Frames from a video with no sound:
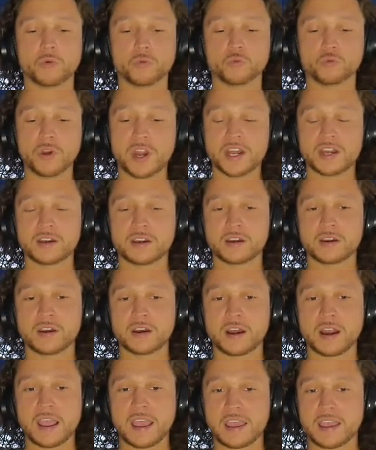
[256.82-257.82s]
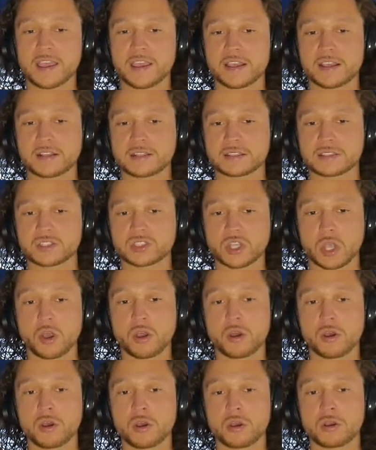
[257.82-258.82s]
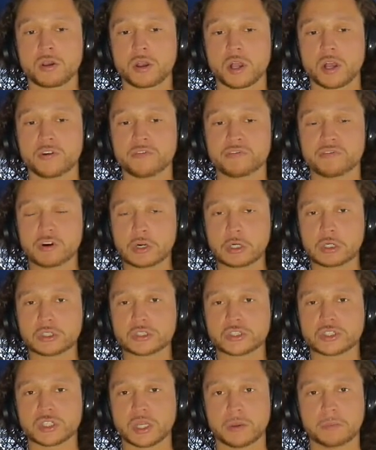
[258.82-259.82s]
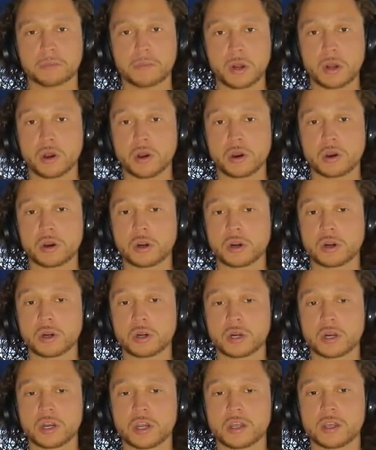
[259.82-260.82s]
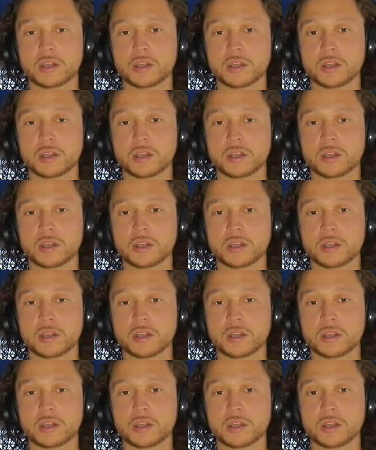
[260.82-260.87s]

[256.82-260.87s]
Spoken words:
written a song, a verse, a bar,